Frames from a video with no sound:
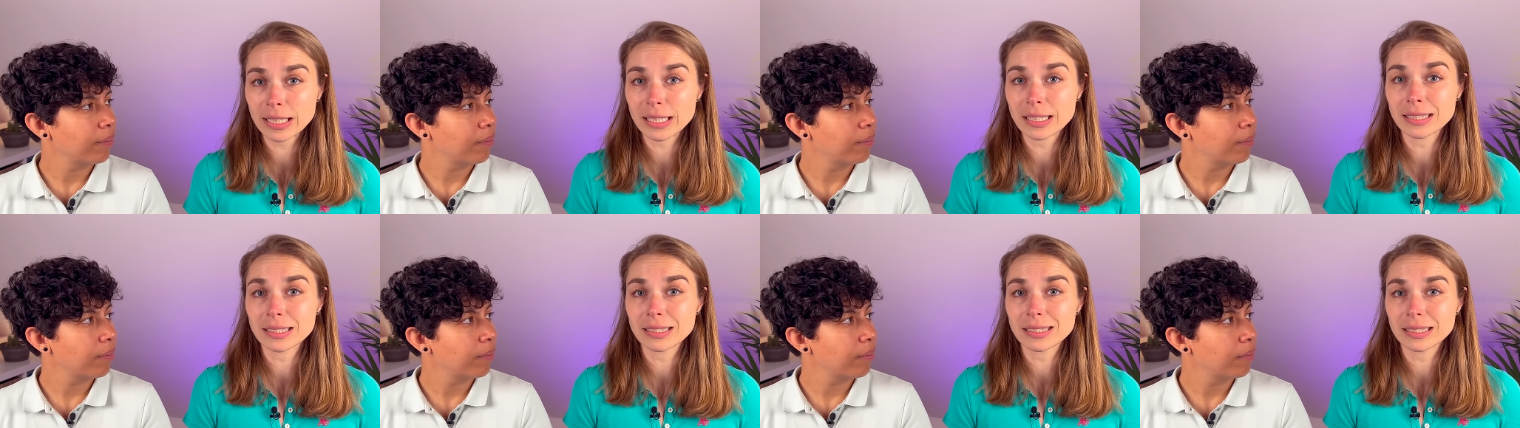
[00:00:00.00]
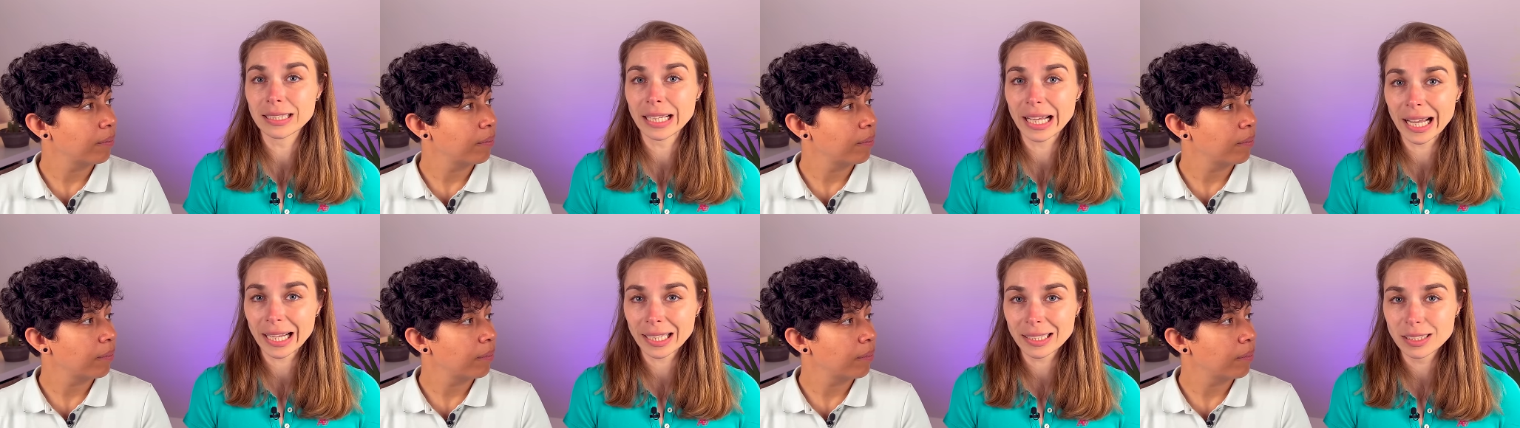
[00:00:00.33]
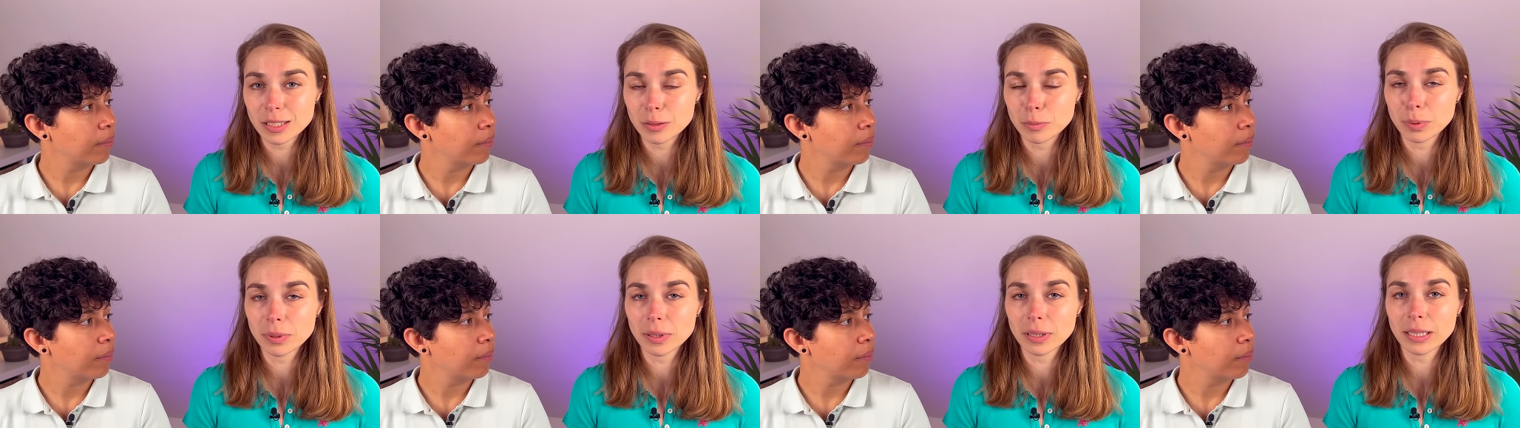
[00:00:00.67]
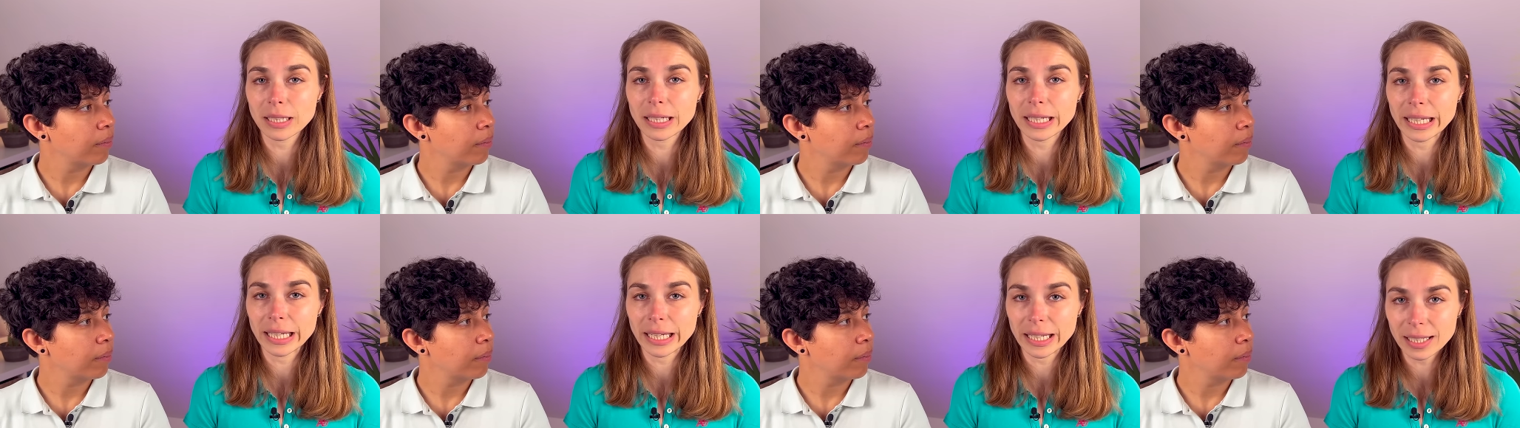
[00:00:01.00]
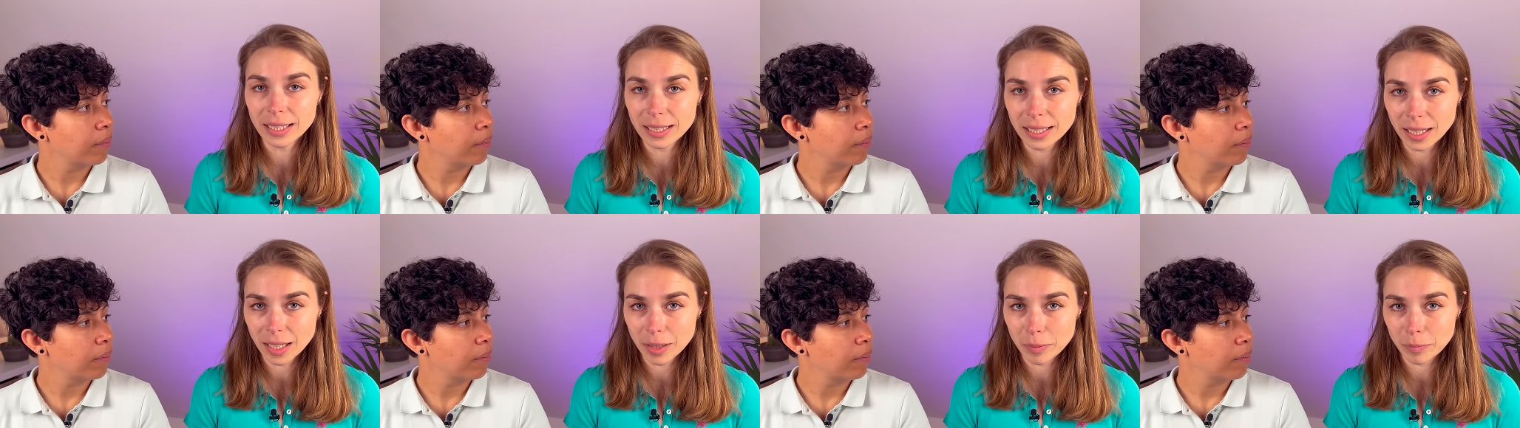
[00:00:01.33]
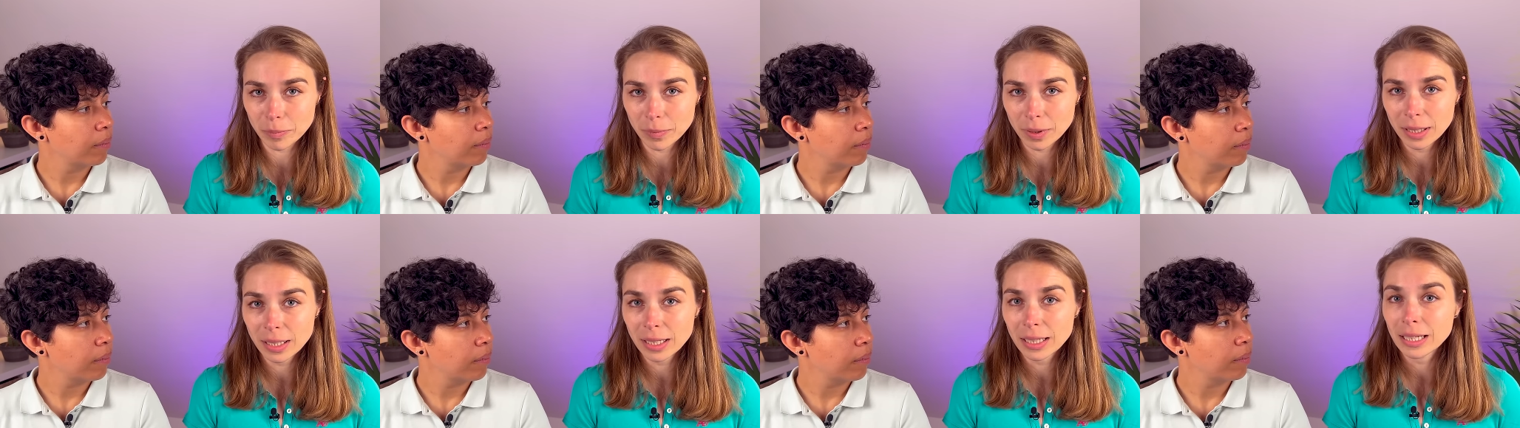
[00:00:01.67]
Speaker 1: is taxable
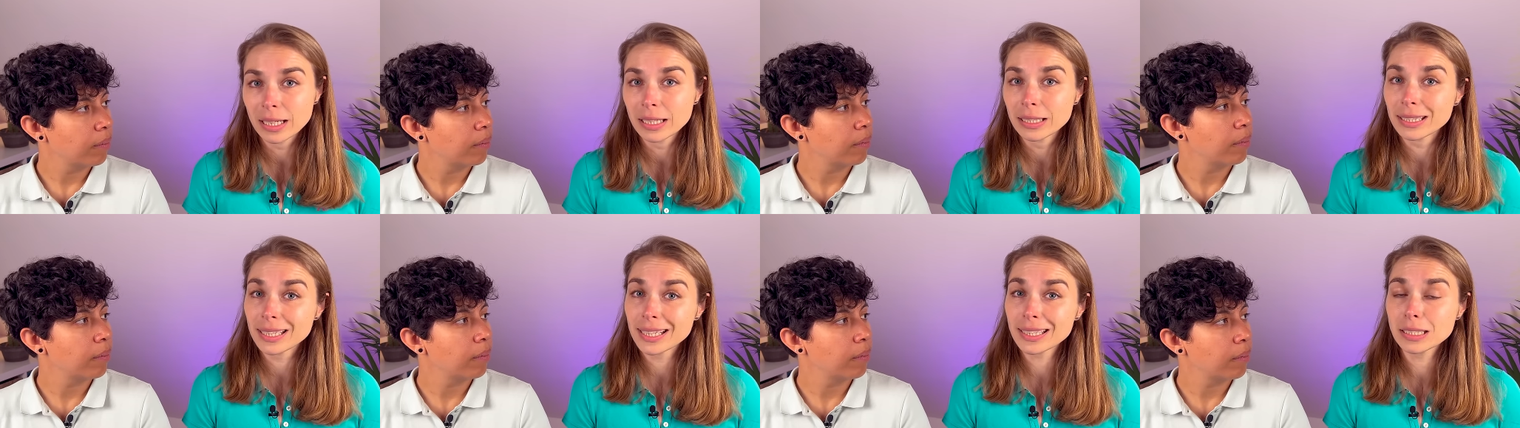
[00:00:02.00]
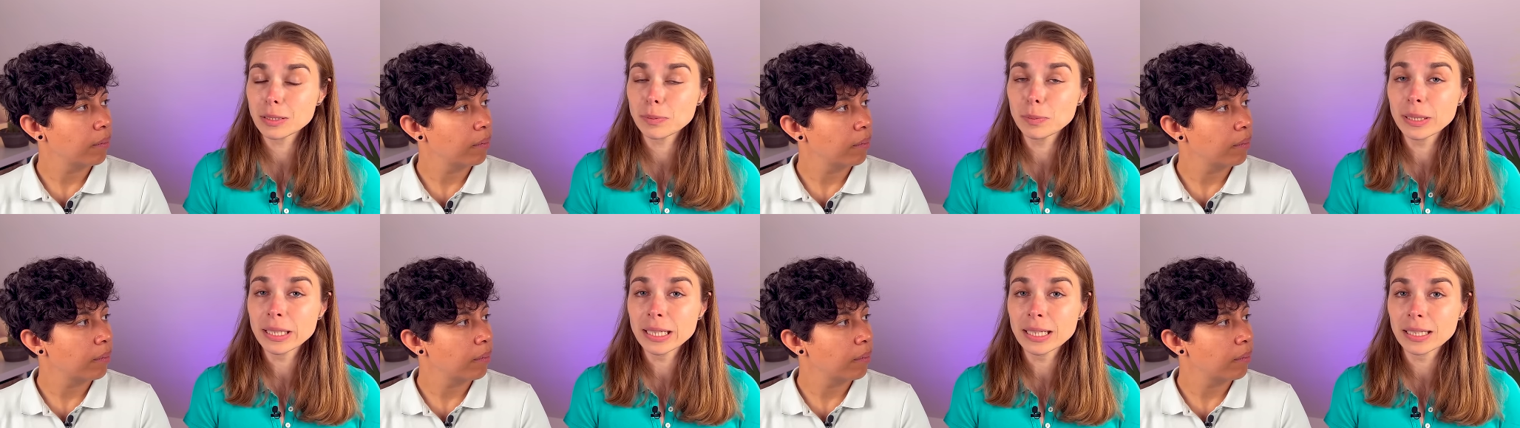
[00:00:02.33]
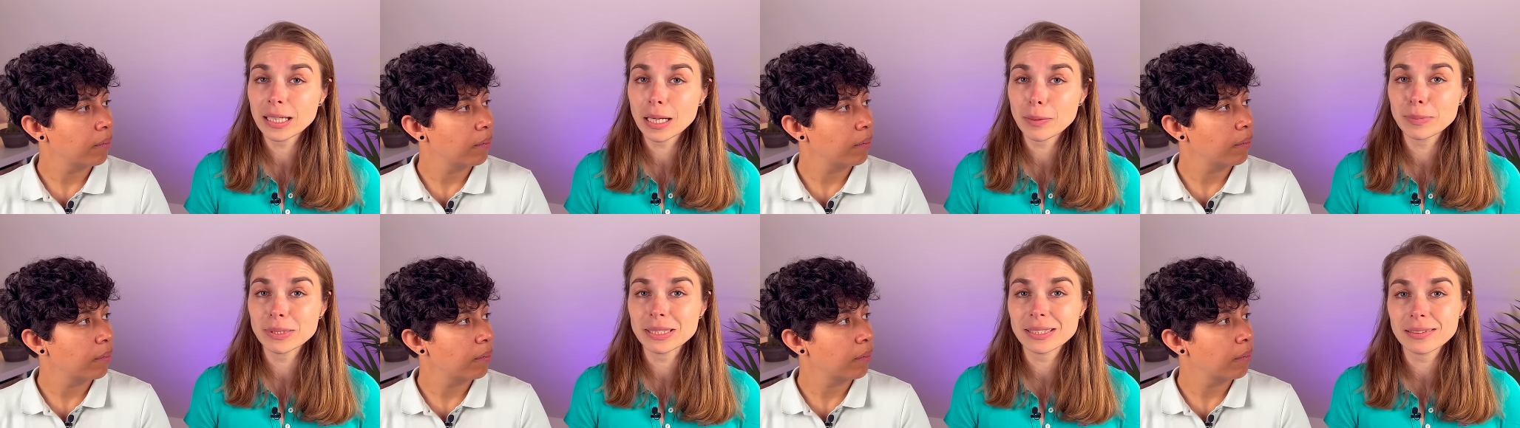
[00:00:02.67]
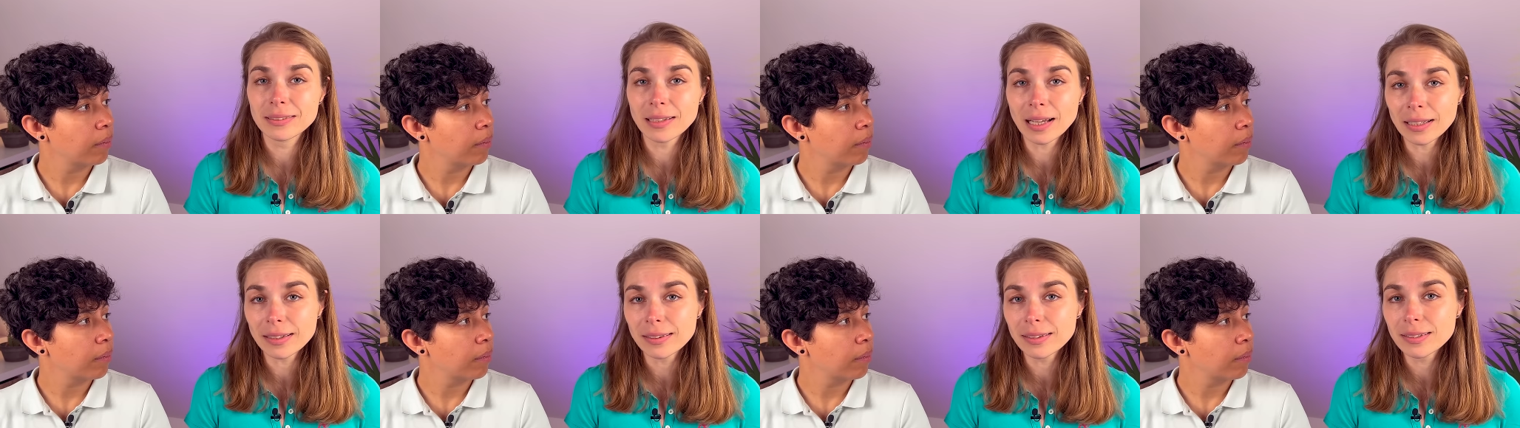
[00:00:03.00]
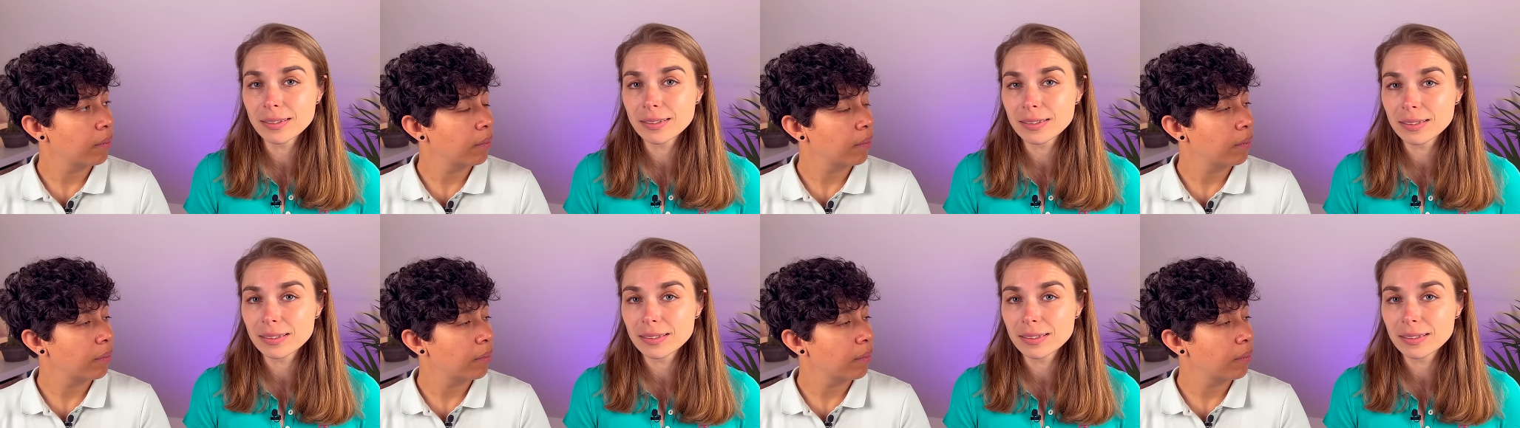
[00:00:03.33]
income. Taxable income is not the